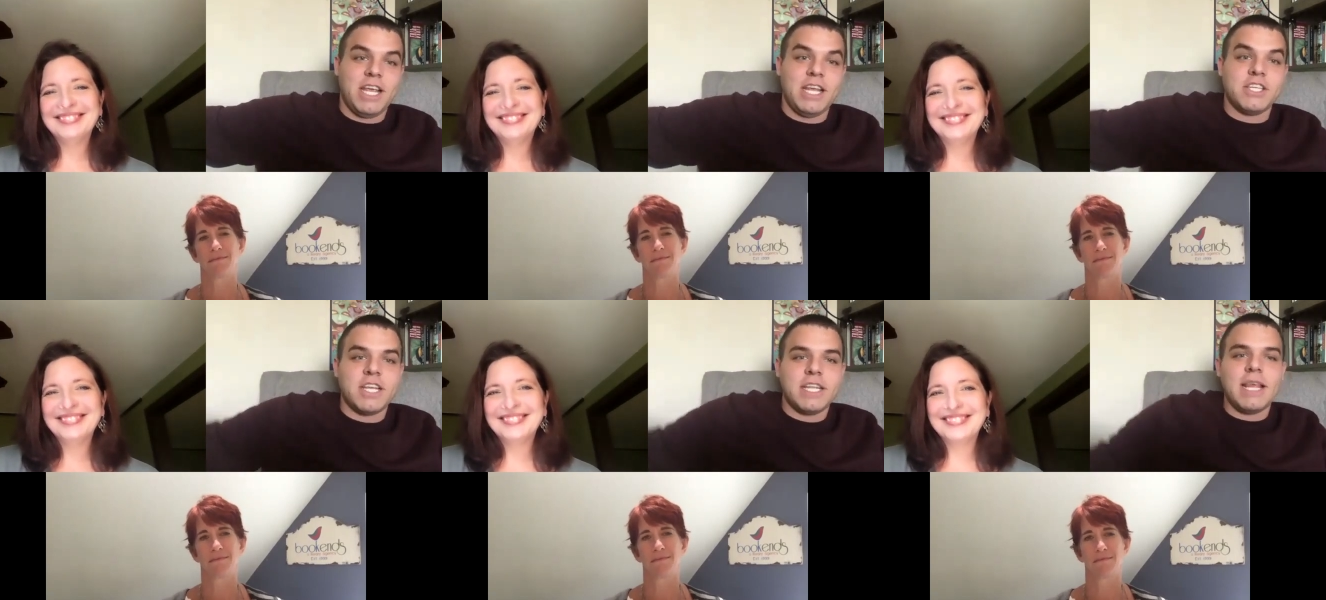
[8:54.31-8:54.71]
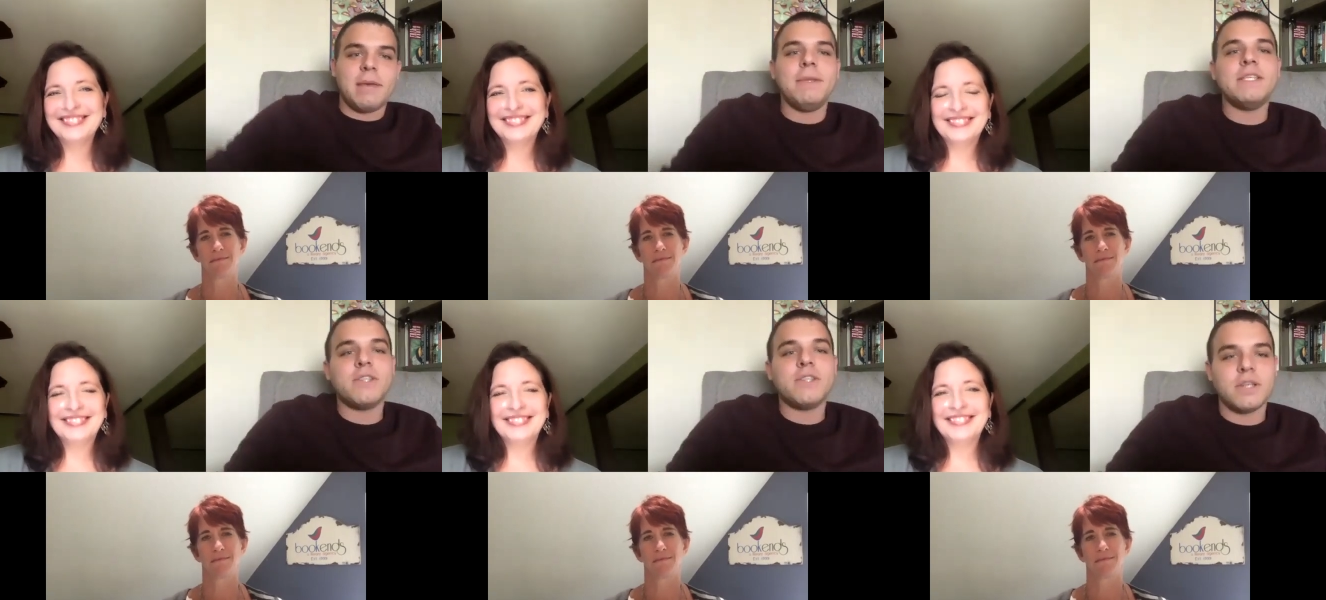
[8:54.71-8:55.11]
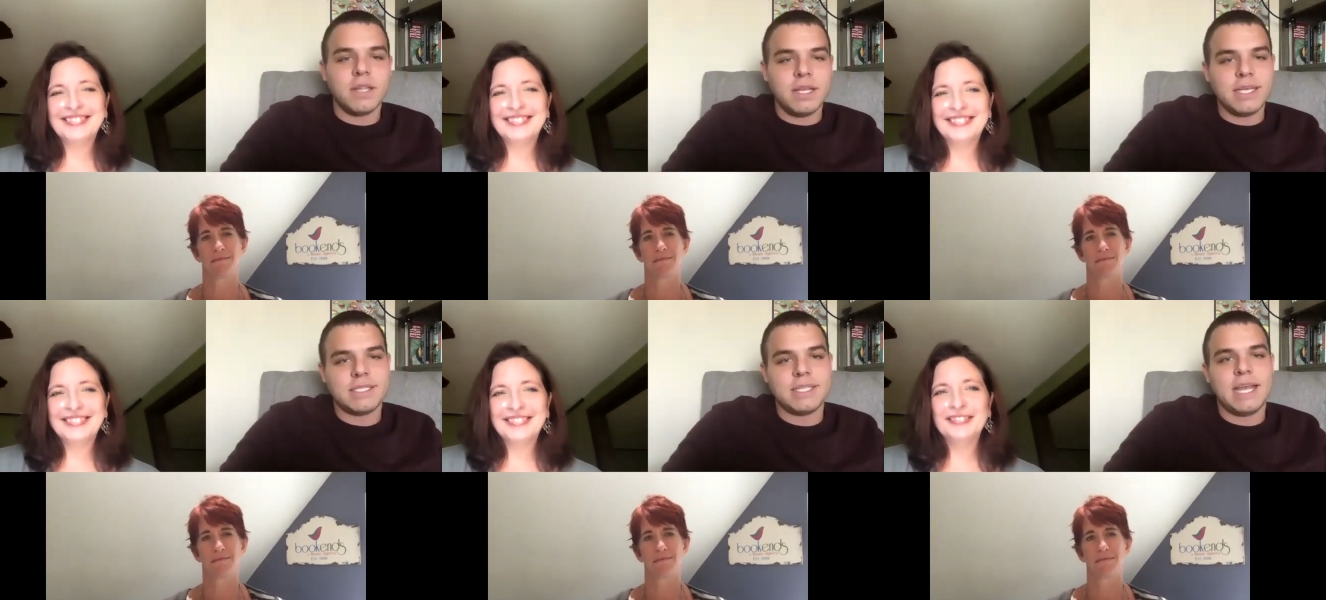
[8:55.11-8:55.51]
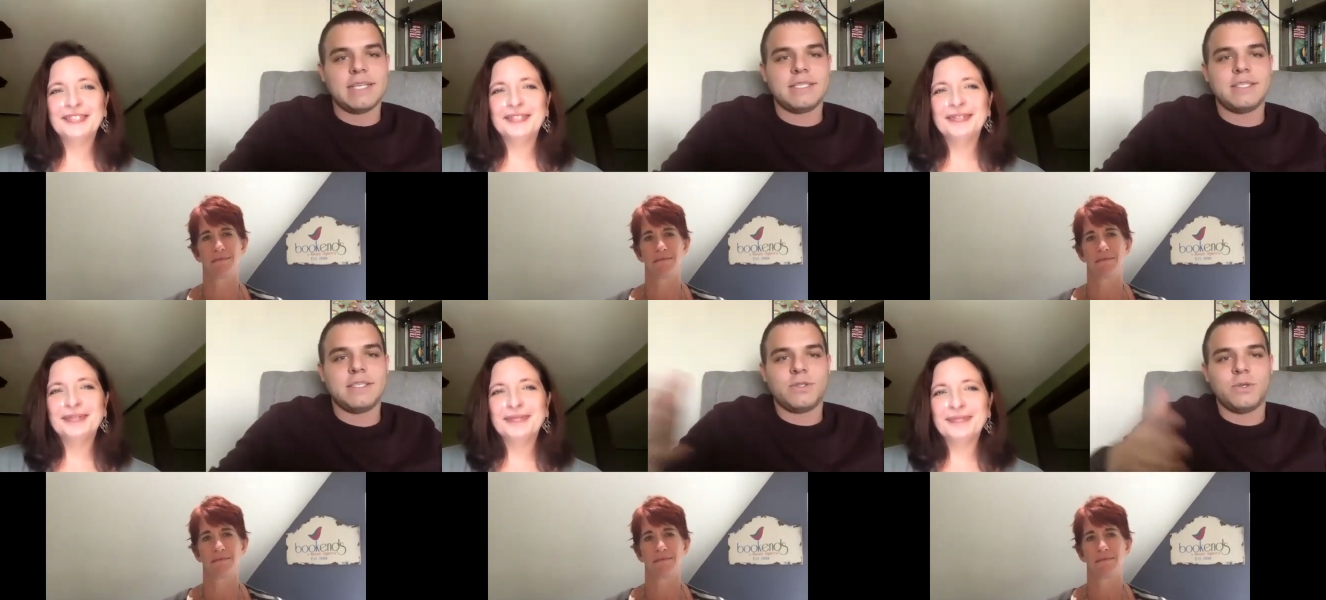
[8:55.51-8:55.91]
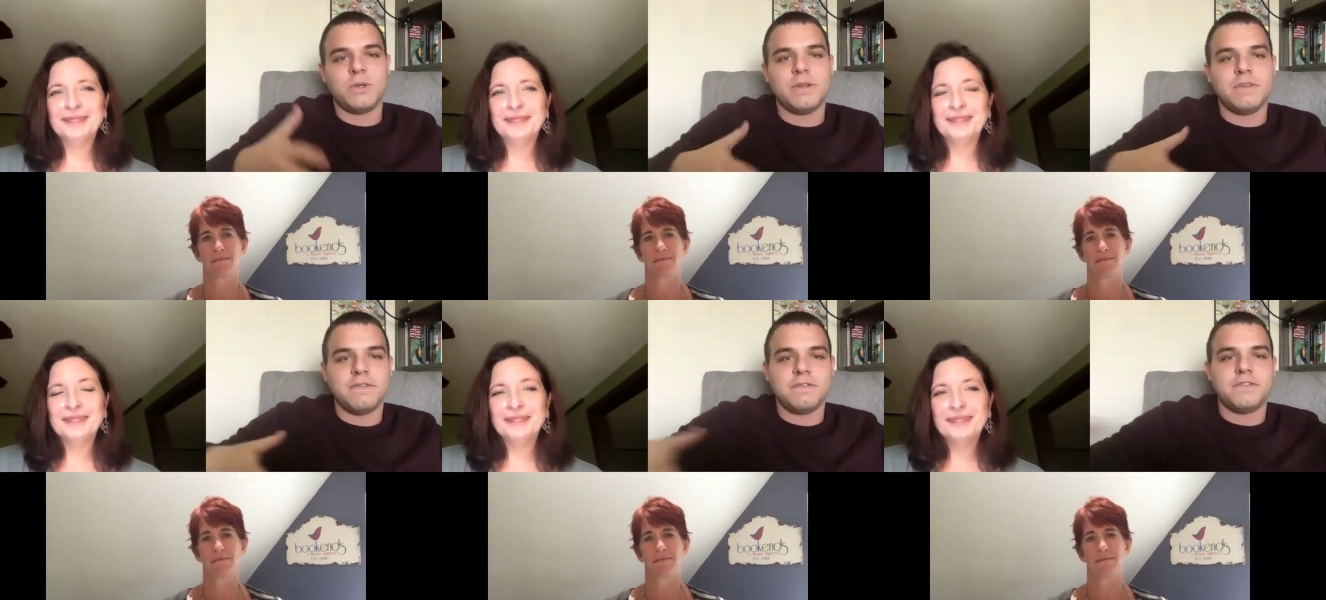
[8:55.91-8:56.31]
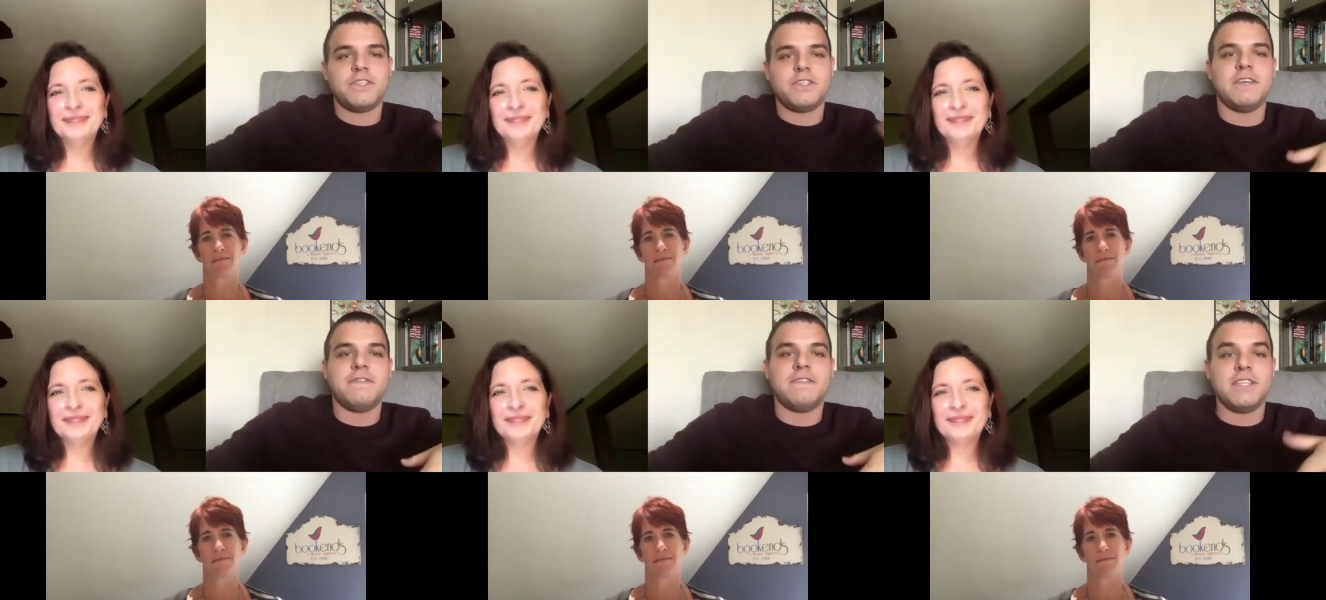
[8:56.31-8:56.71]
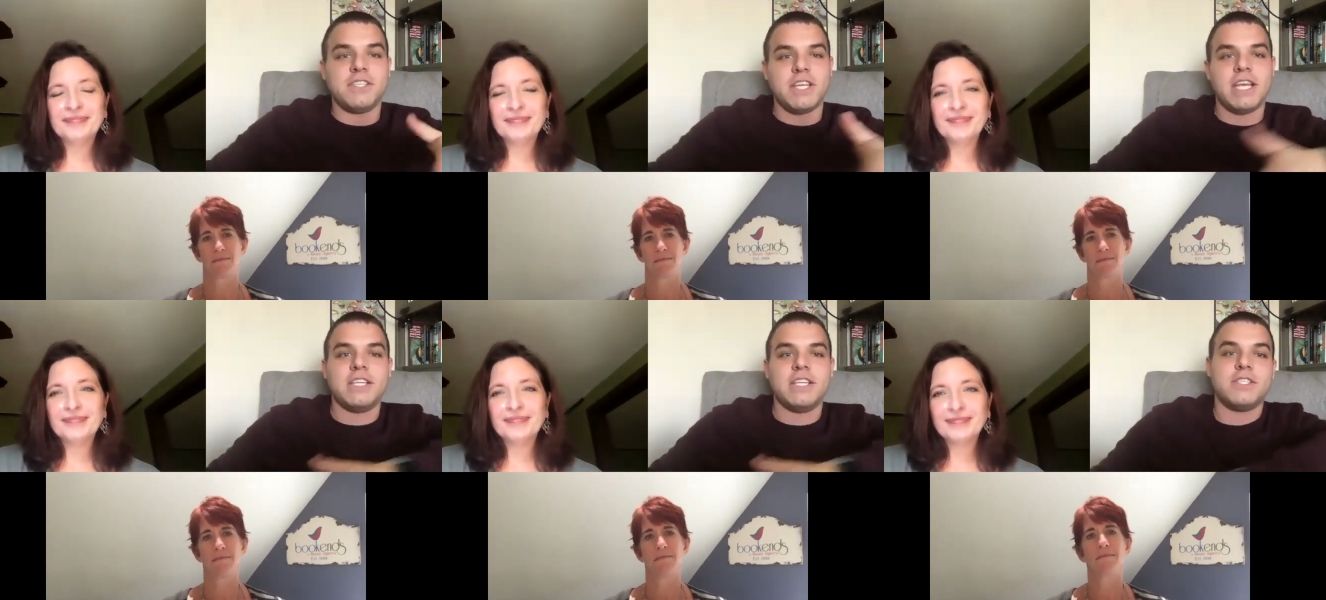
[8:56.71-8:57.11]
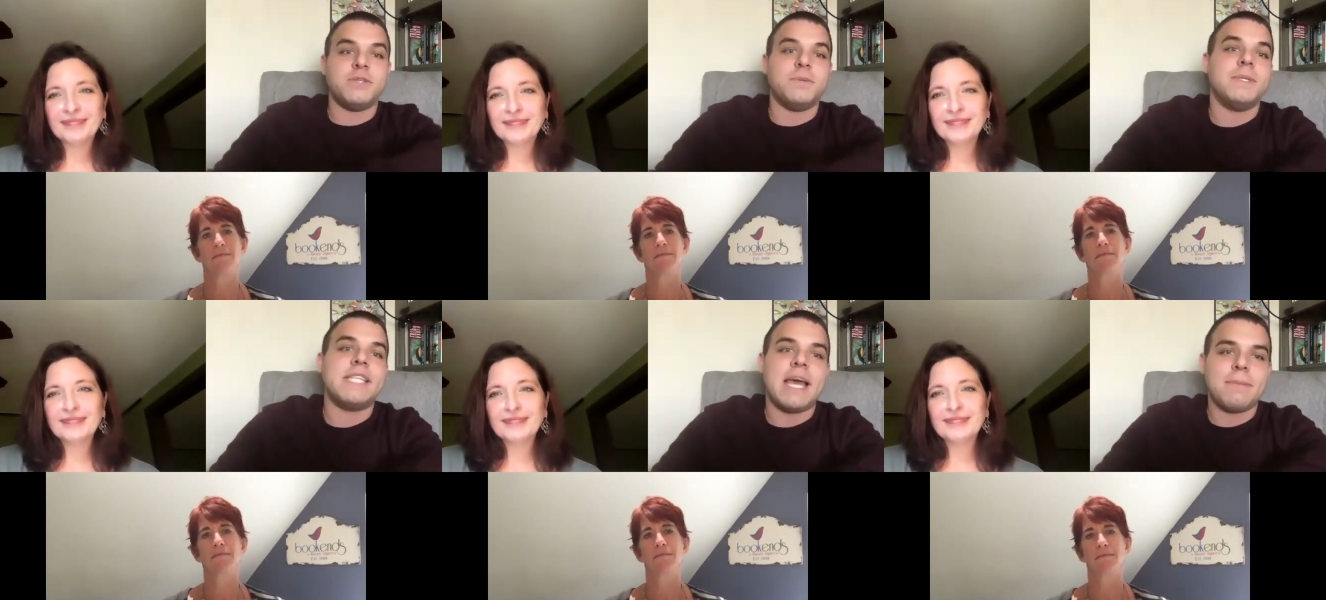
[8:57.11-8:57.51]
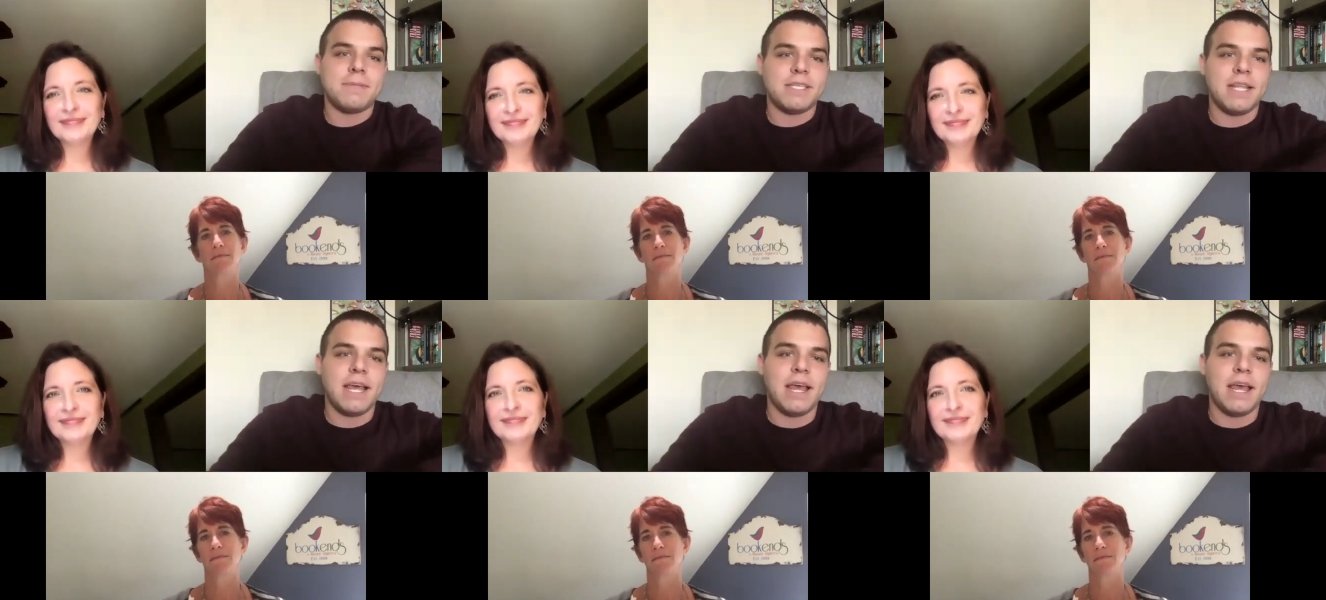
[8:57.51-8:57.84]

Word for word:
Speaker 1: and that means your list has to sort of shift and change to adapt to that.